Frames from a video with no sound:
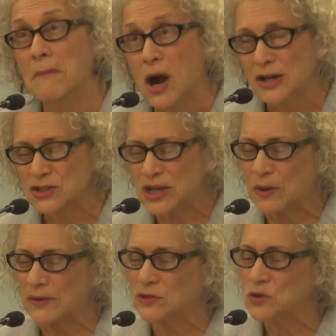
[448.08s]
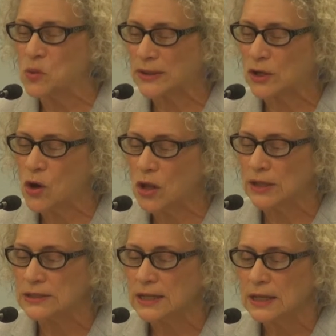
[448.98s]
march, however you want to call
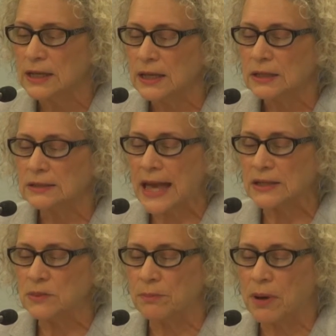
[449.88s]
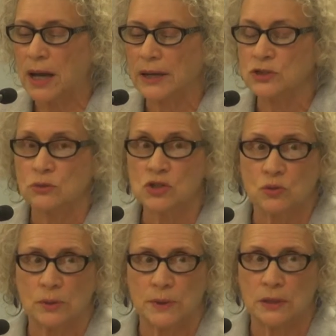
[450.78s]
it, led by
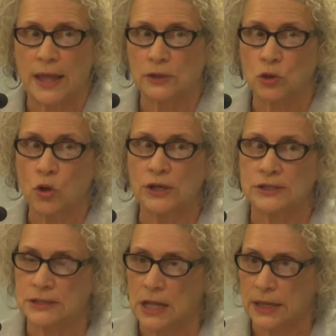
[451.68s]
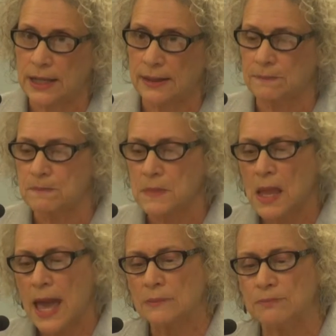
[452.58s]
Jewish women like Gloria Steinem
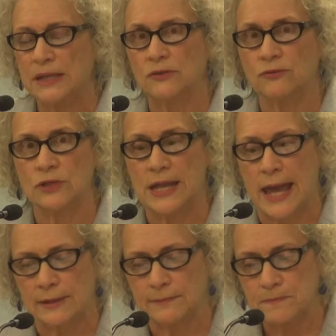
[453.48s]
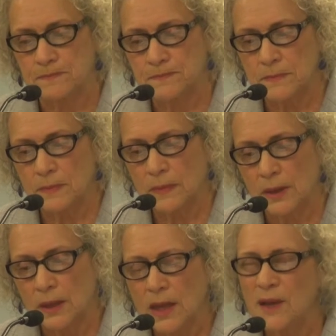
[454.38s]
and Betty Friedan.
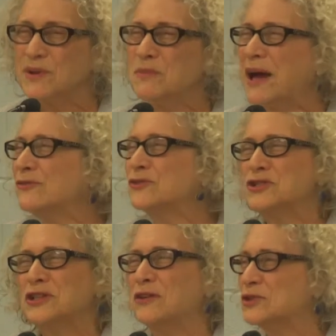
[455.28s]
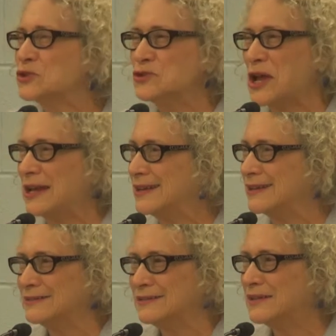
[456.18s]
But my first love was
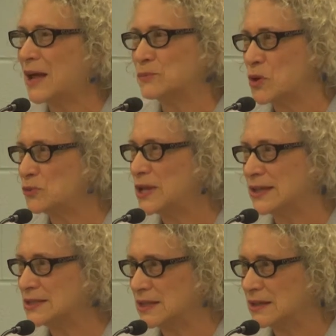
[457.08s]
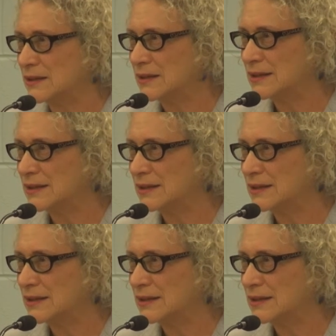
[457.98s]
creating, not protesting.